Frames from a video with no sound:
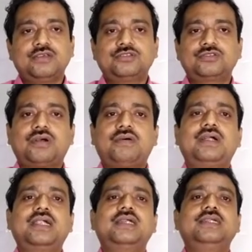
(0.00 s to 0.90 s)
So
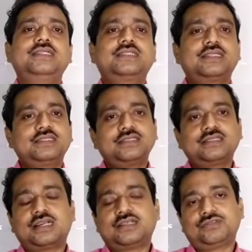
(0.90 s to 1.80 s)
our discussion
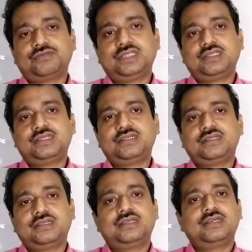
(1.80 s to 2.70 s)
starts with
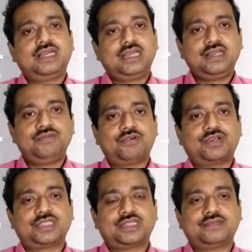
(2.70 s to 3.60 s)

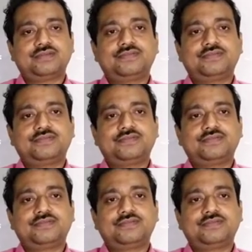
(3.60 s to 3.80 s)
invocation.